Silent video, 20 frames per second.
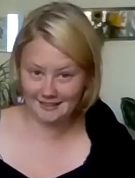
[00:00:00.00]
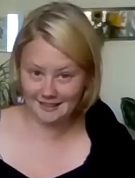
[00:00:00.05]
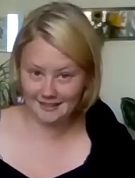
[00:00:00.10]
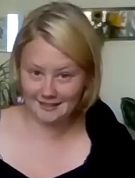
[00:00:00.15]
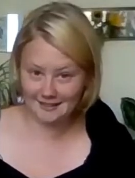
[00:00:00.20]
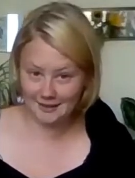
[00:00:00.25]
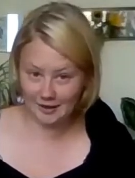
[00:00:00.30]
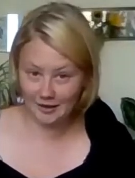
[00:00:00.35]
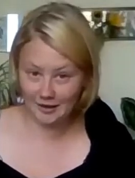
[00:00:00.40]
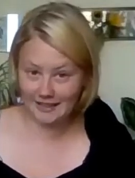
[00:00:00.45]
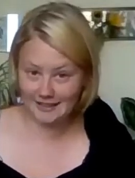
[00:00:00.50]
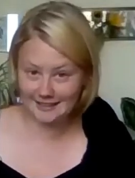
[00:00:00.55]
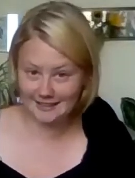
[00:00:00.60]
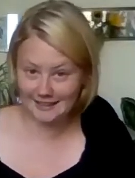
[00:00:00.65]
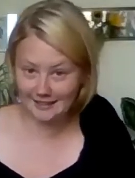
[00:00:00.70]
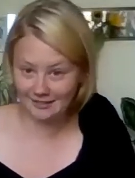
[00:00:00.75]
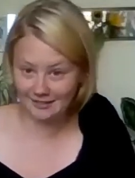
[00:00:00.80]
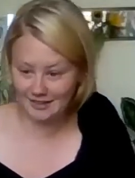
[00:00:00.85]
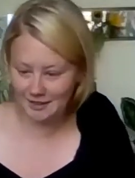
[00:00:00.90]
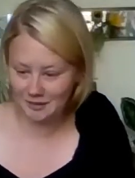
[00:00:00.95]
So let's
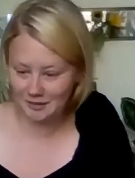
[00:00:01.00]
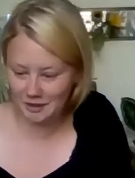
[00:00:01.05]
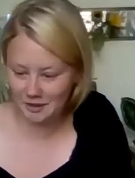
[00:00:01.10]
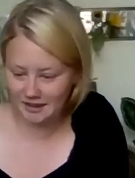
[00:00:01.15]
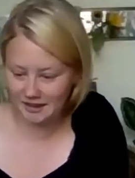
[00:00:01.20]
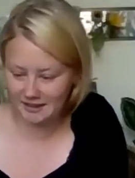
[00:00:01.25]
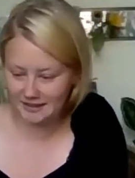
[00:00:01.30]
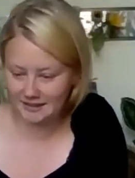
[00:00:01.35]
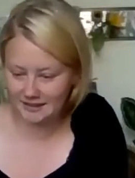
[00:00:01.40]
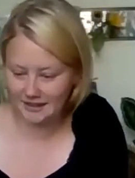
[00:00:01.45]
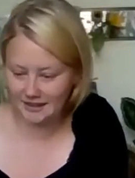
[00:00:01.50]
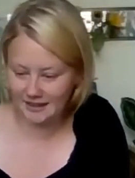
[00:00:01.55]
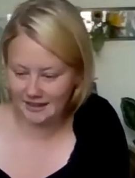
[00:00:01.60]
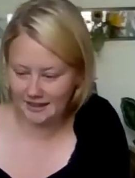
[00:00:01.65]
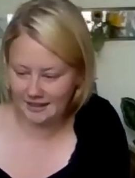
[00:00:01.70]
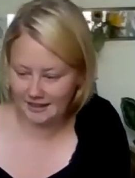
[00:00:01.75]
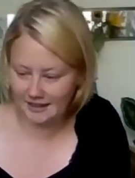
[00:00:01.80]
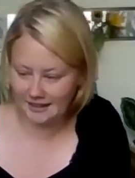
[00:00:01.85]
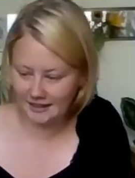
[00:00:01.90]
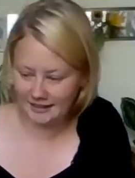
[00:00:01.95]
see if this
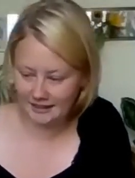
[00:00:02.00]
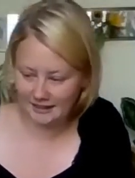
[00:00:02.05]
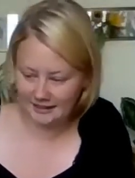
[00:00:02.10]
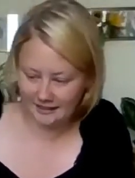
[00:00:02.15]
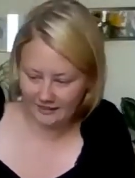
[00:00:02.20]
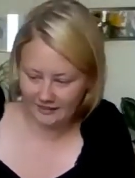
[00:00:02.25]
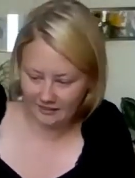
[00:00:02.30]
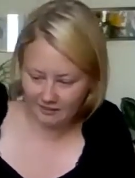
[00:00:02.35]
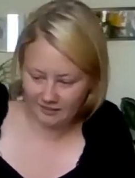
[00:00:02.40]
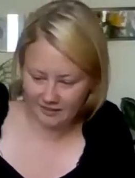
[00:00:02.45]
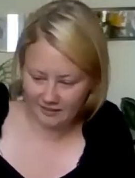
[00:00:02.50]
works.